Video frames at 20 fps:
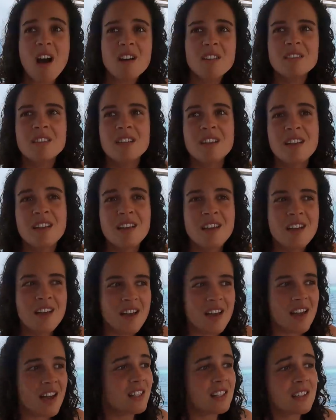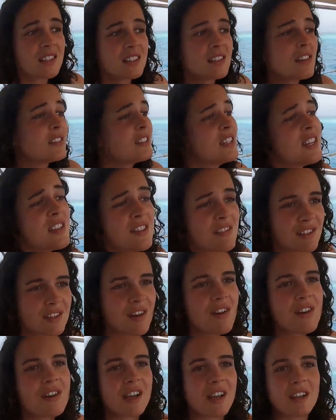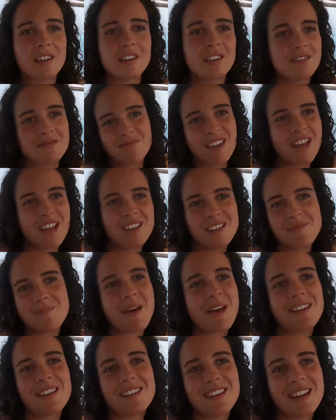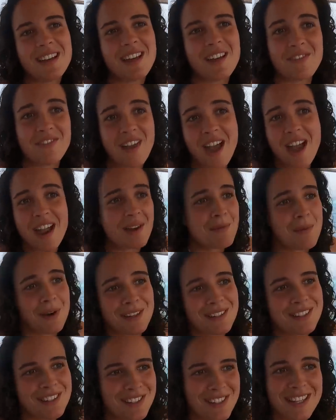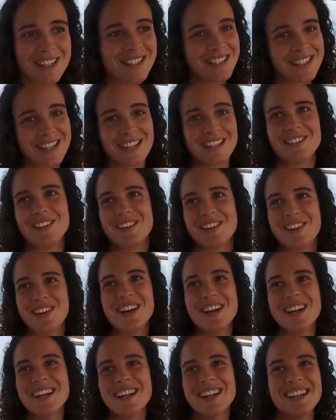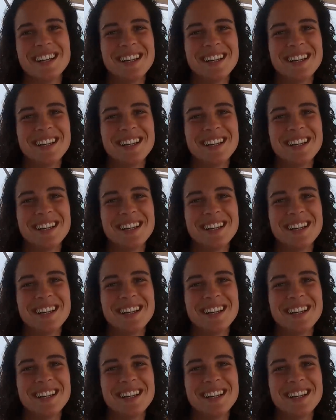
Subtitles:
on, it just continues talking independently if anyone's listening to you.